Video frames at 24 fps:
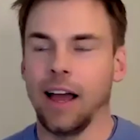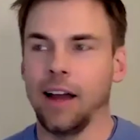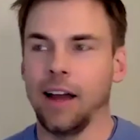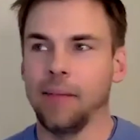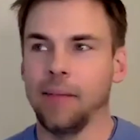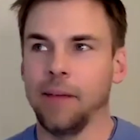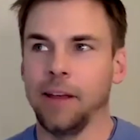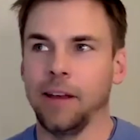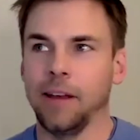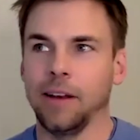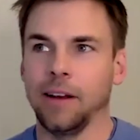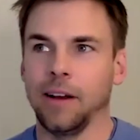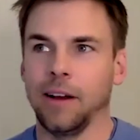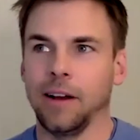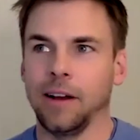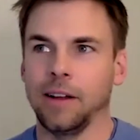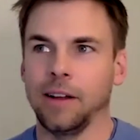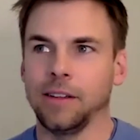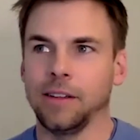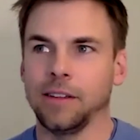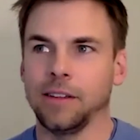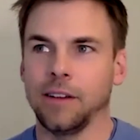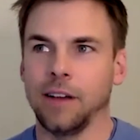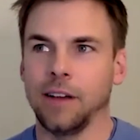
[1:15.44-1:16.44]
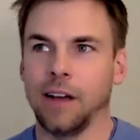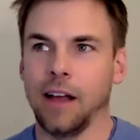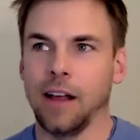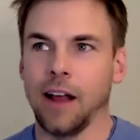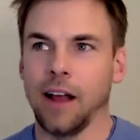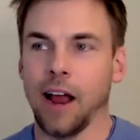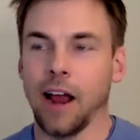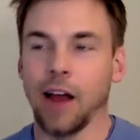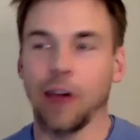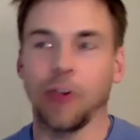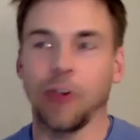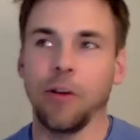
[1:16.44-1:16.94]
And
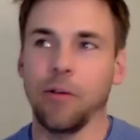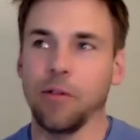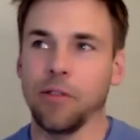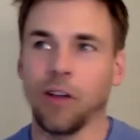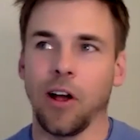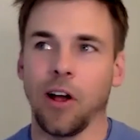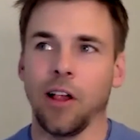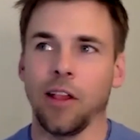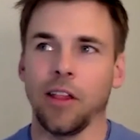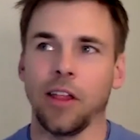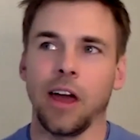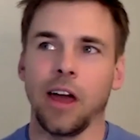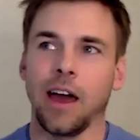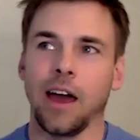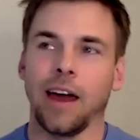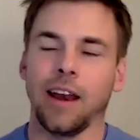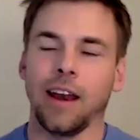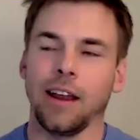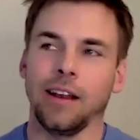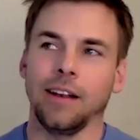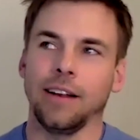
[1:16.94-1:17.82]
I agree with all that.